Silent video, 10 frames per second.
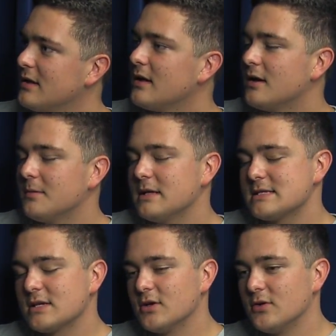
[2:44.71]
Mm-hmm. Um, and
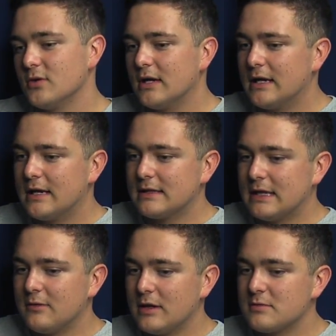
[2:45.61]
so it, it,